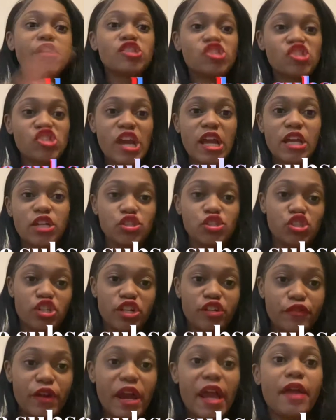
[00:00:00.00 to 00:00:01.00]

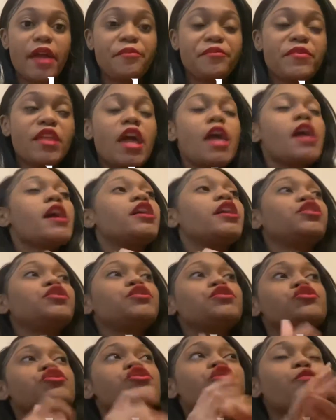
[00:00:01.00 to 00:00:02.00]
changing, right? And
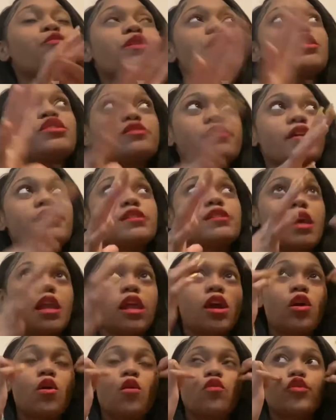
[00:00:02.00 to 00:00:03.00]
usually when it starts
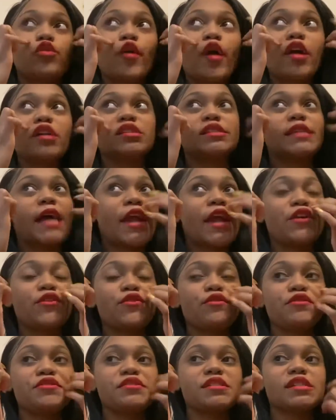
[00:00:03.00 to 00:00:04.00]
getting colder outside, you
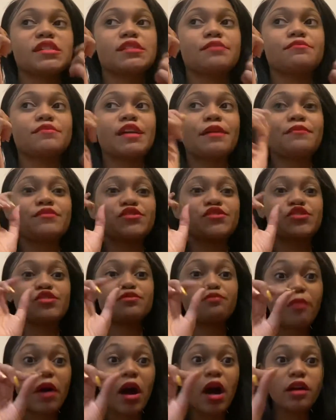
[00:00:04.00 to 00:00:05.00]
notice that sometimes there's
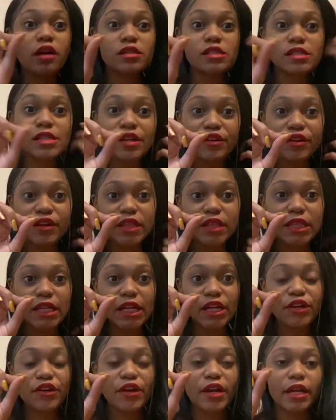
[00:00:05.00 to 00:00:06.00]
bugs here and
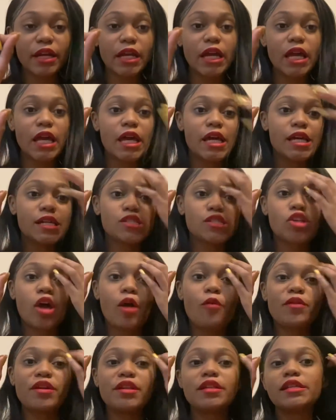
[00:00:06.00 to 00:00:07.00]
there, right? So I
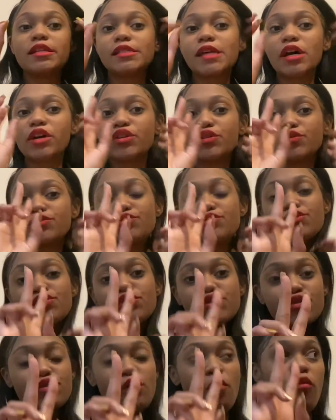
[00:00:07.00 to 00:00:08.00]
wanted to tell you,
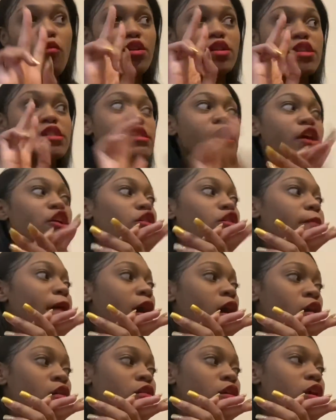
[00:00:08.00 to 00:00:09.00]
I wanted to tell you
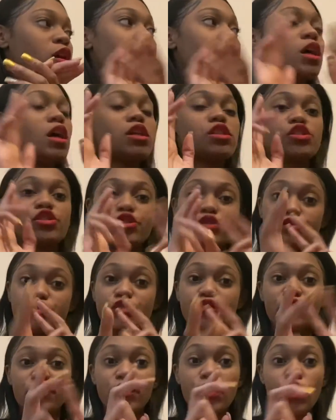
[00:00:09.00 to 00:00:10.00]
about two
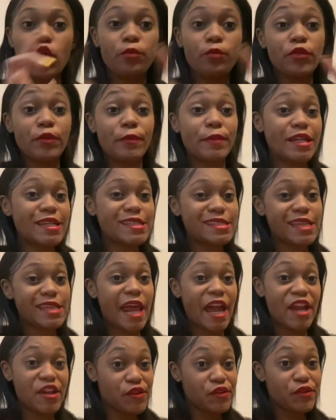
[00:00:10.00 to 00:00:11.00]
different home remedies that
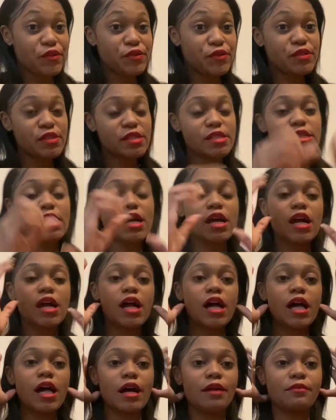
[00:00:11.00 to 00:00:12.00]
I use.
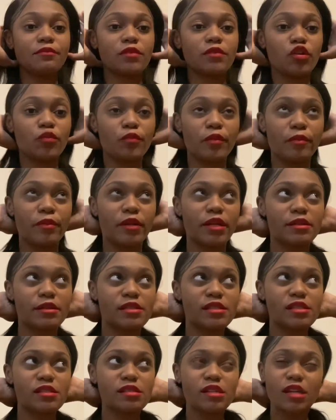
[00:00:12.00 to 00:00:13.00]
Um, home
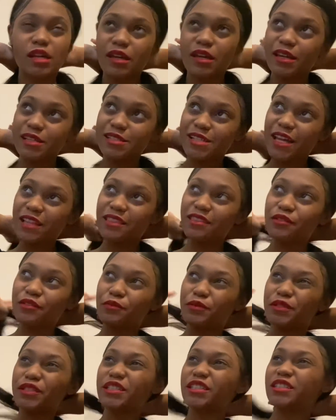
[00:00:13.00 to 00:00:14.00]
remedies, is that the
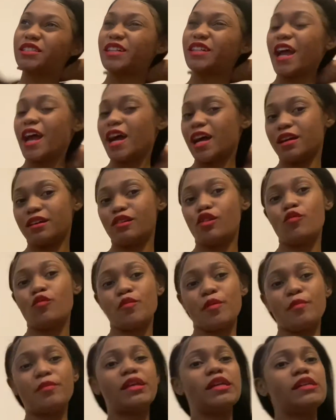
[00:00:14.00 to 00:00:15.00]
word? Yeah, home
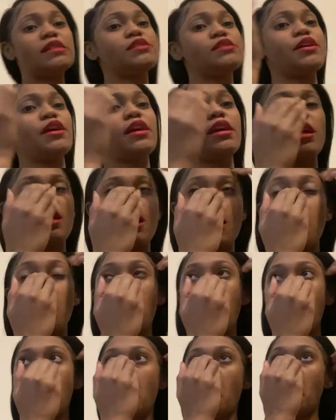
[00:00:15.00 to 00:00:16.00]
remedies, right?
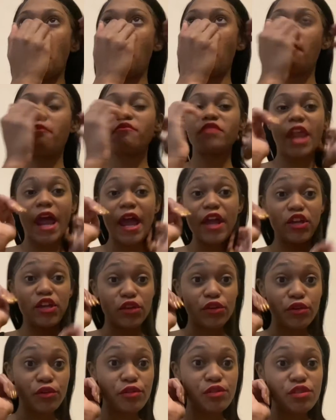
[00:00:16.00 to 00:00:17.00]
Um, that I
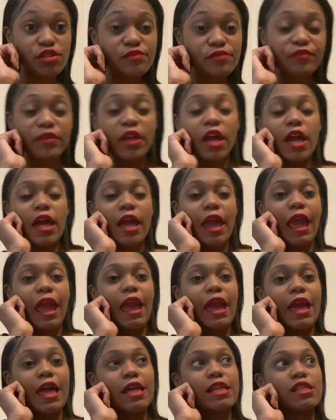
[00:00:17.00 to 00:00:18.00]
use.
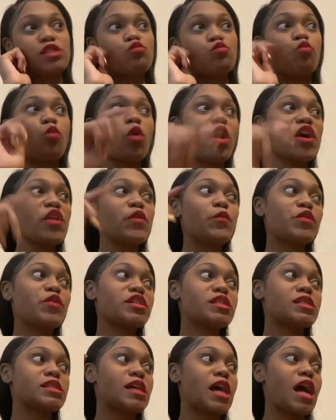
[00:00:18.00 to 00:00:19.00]
And one
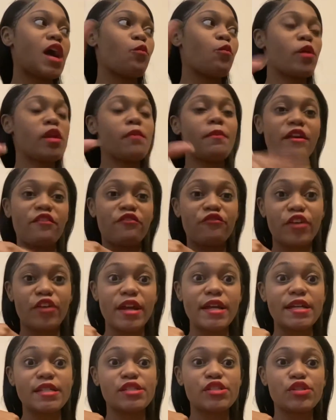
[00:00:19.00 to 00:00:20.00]
was uh, one of my
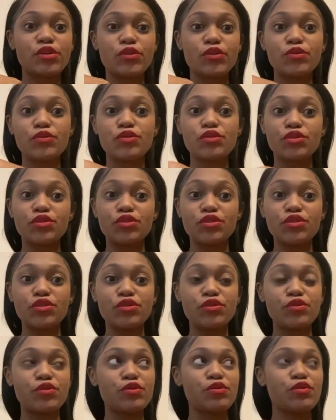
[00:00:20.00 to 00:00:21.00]
friends who used to
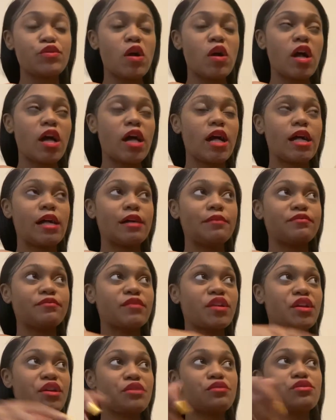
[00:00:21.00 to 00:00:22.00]
do, um,
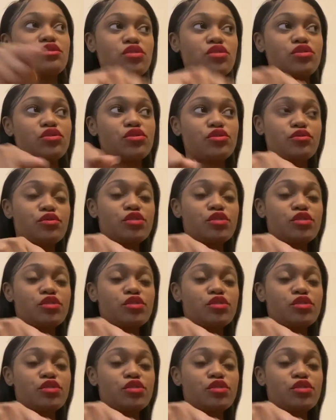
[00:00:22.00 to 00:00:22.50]
he used to do